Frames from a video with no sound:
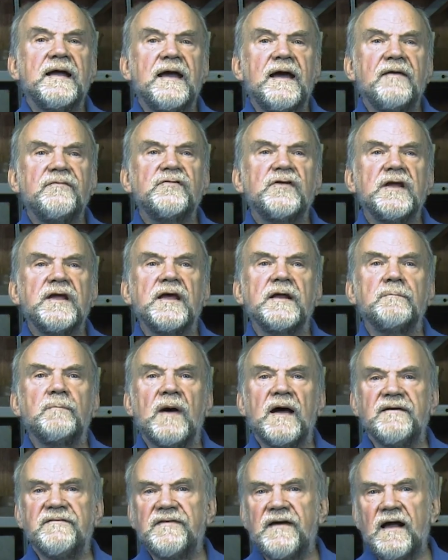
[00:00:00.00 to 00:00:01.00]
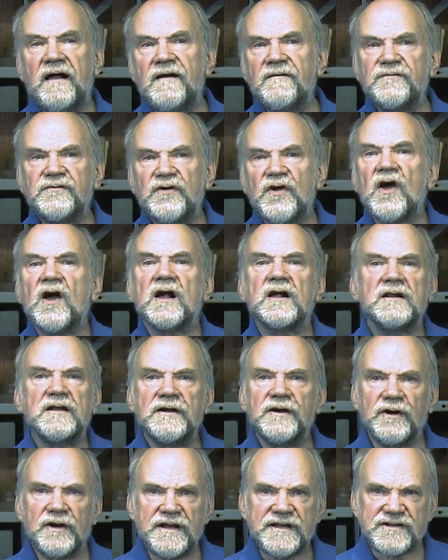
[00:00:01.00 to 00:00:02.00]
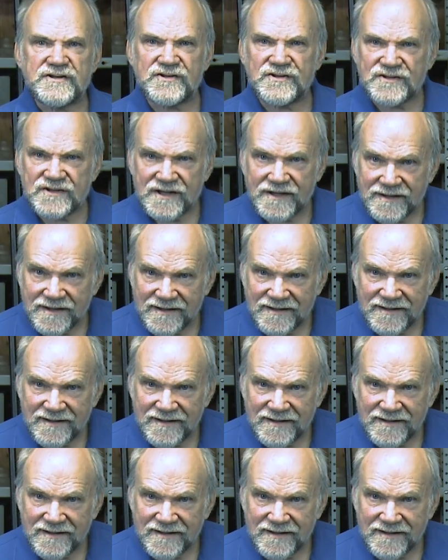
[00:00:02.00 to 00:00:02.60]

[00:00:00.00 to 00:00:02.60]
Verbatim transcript: have to get my valves clearanced,